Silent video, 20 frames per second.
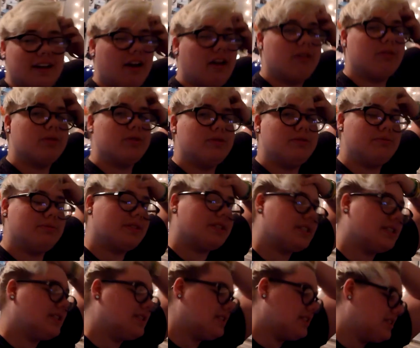our rooms
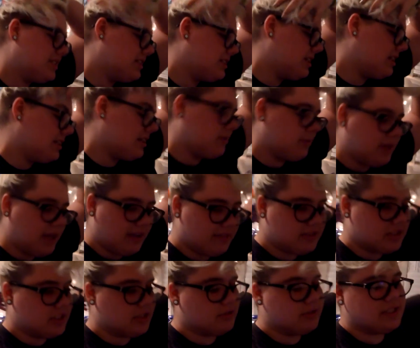because it's a thing that we have
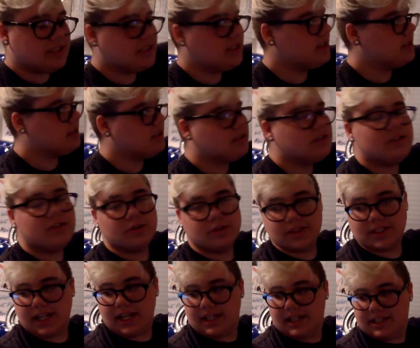to do. It's still
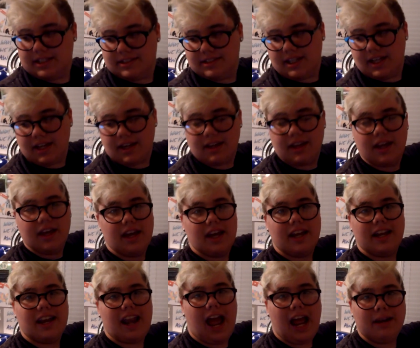Tuesday. It's like
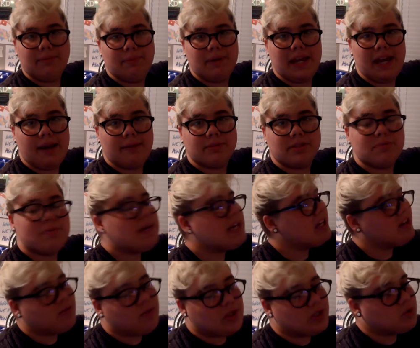9 p.m.
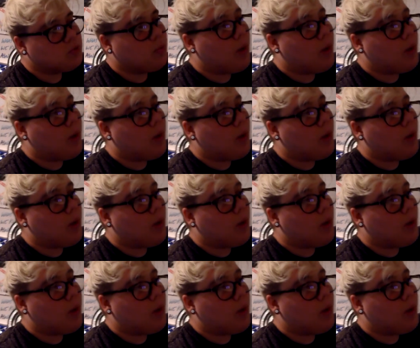Speaking of which,